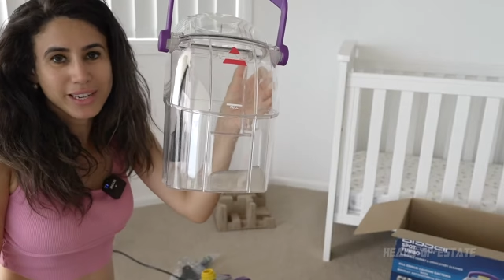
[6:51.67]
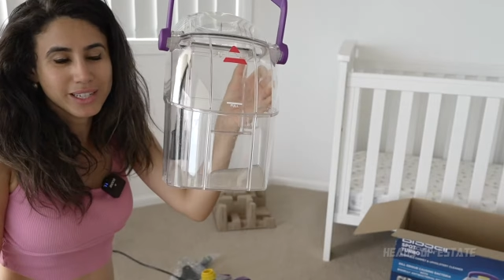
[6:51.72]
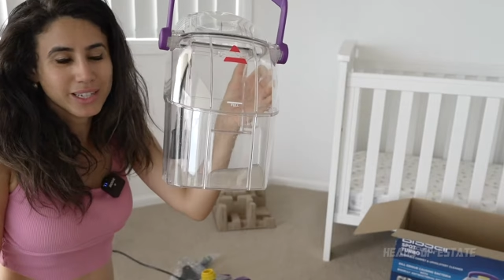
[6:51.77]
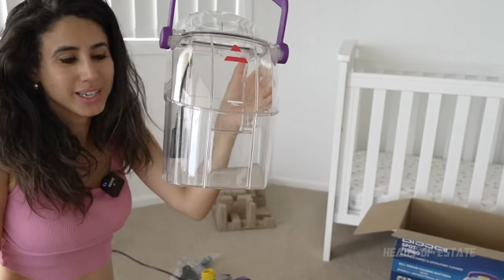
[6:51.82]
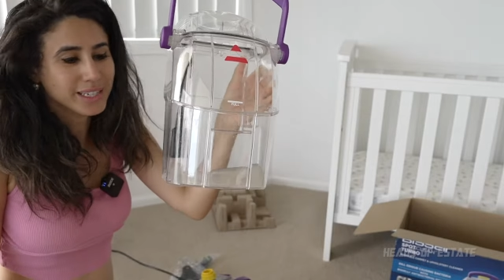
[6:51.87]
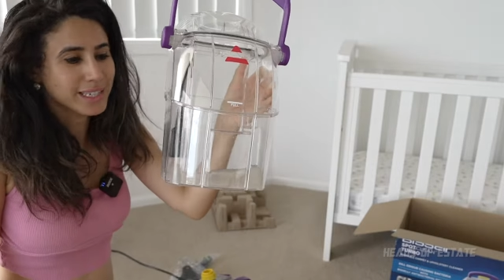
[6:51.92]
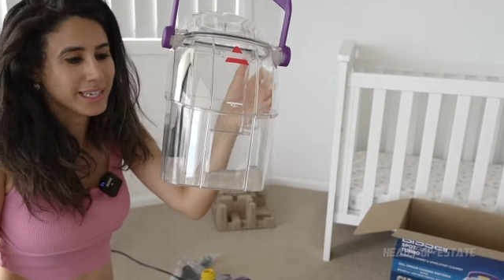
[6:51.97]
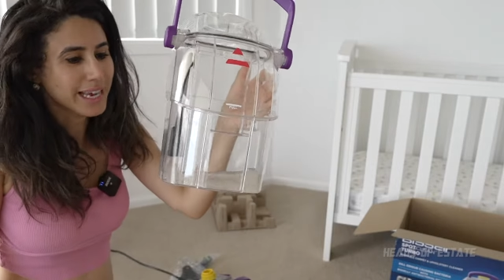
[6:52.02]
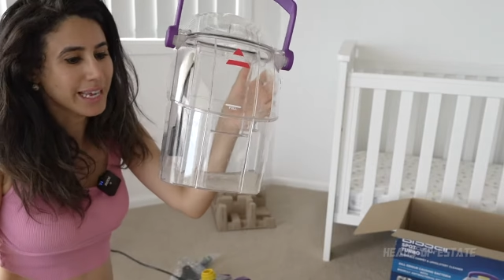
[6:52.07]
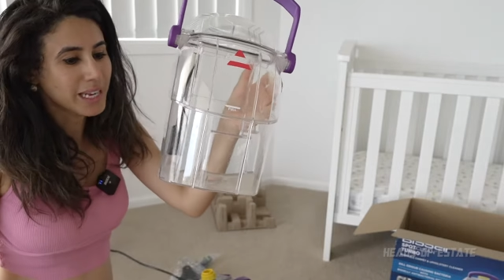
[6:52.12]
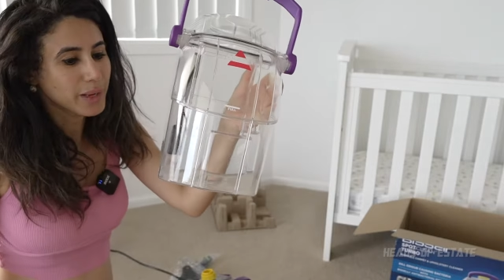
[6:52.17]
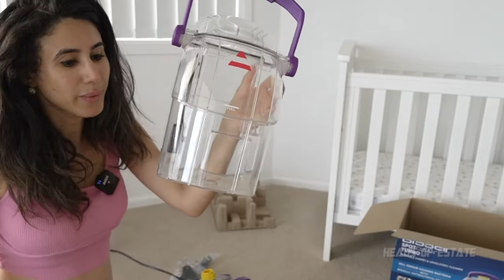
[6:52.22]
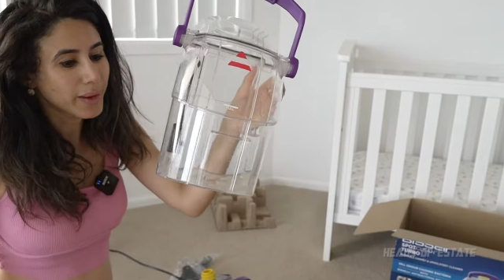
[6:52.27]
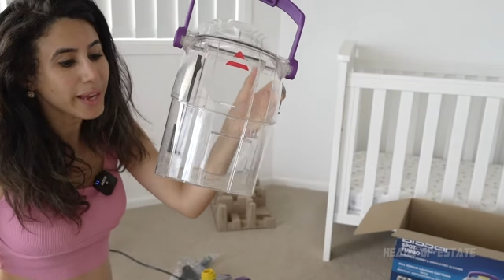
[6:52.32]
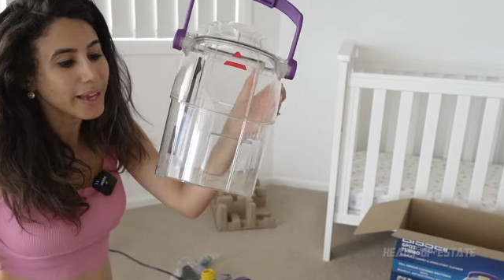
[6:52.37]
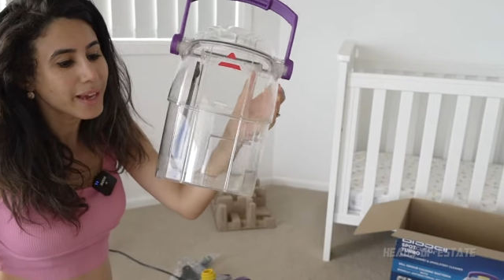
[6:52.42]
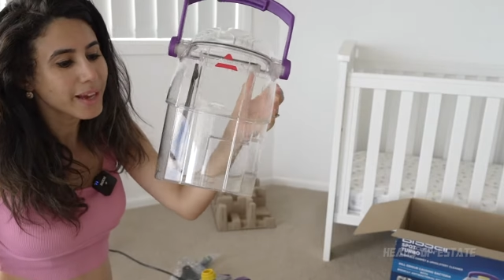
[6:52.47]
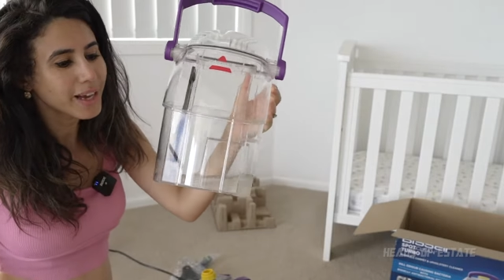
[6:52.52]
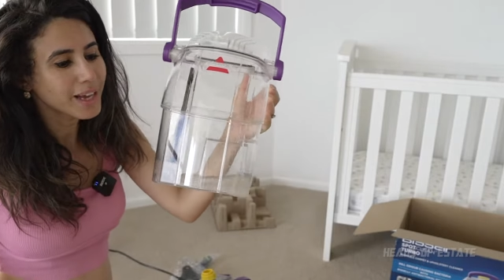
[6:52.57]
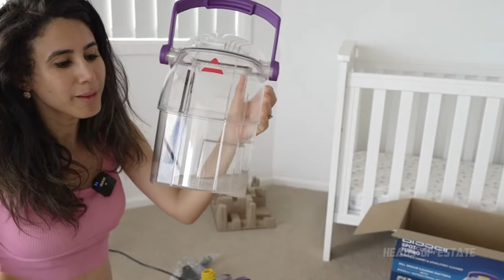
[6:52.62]
dirty
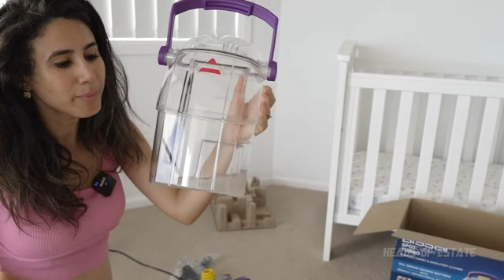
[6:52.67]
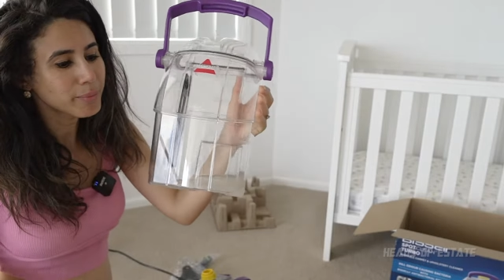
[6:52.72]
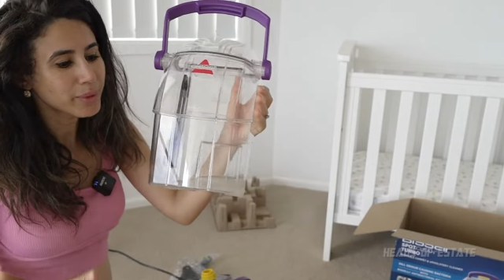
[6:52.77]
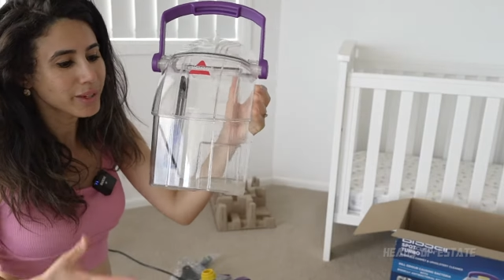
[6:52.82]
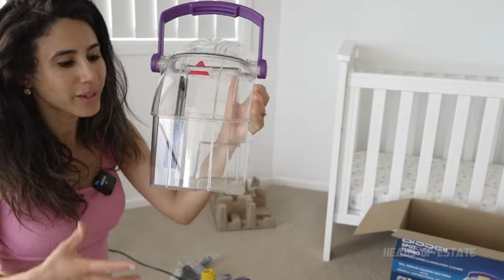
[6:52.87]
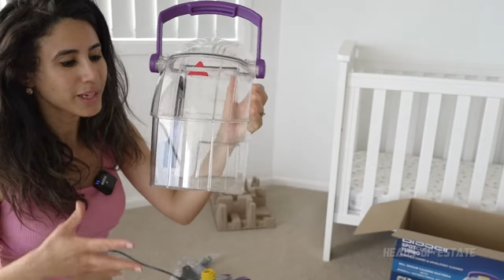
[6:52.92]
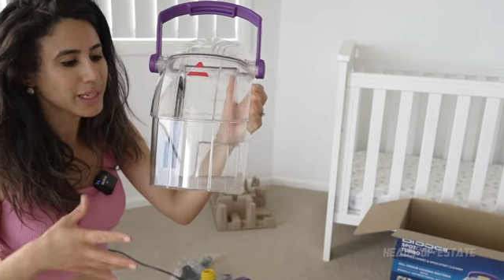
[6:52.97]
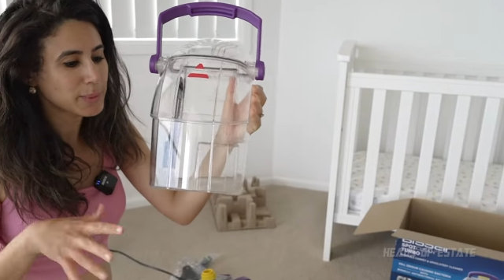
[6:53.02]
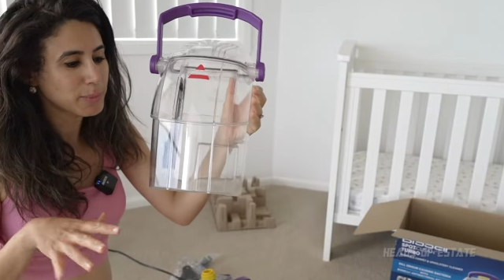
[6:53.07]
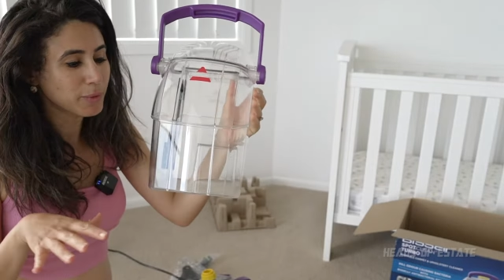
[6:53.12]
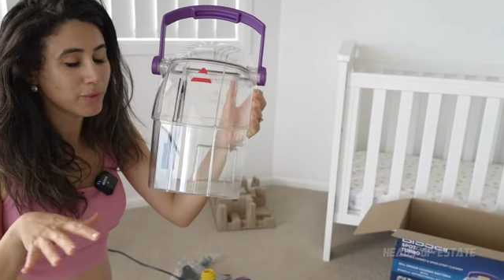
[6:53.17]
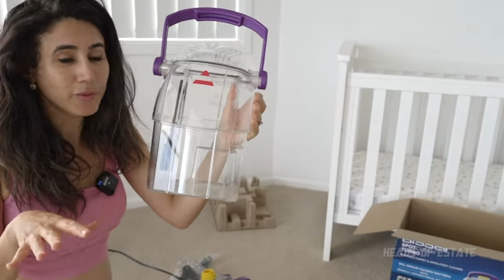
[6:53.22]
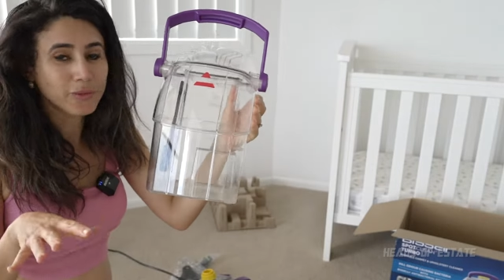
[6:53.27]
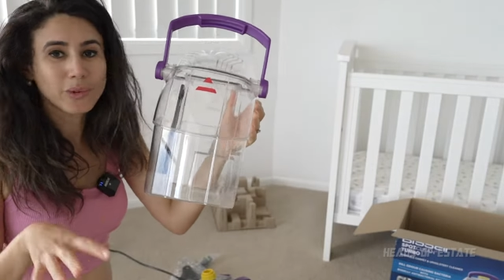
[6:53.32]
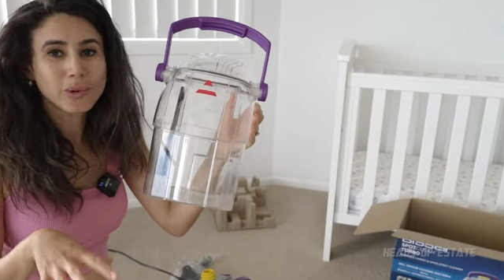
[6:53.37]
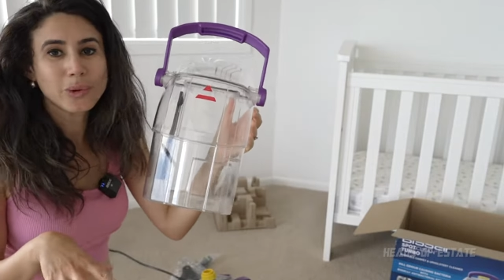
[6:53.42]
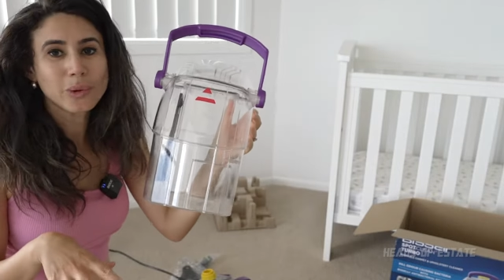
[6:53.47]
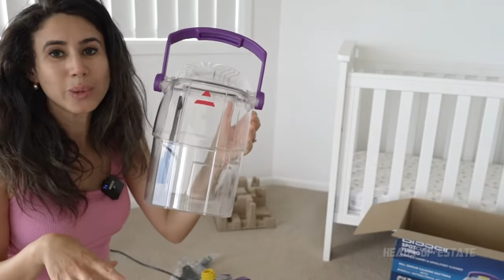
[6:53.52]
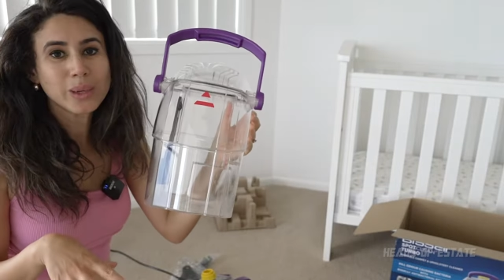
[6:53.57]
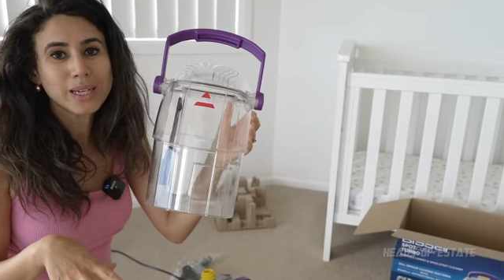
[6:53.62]
anyway, because
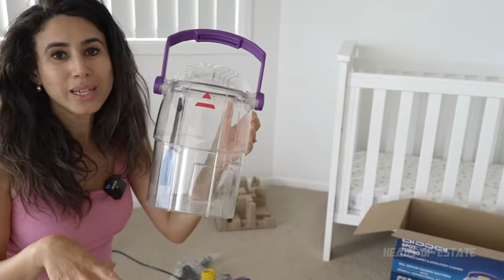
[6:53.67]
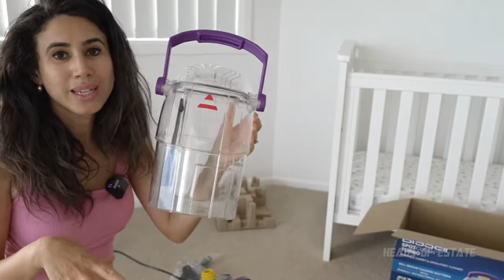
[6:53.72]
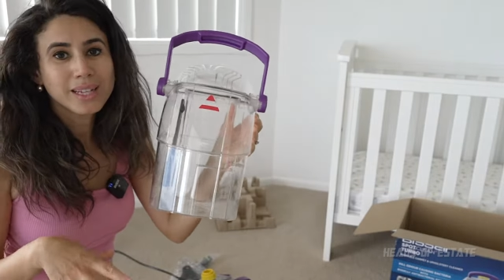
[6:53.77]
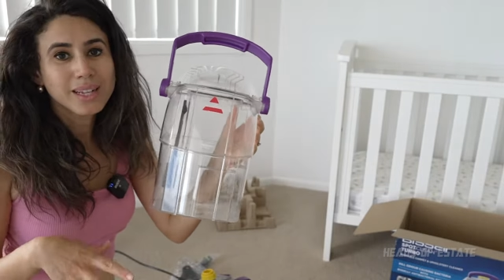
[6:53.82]
before,